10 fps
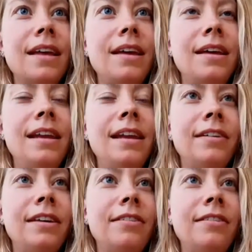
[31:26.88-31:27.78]

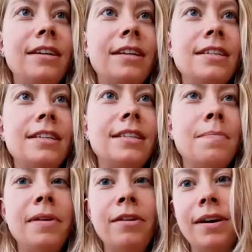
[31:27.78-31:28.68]
Now, here is a
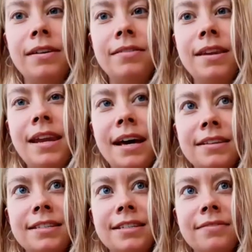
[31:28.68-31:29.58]
big one
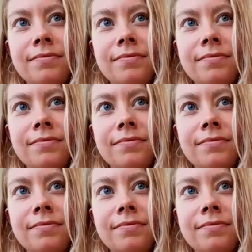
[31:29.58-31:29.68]
next.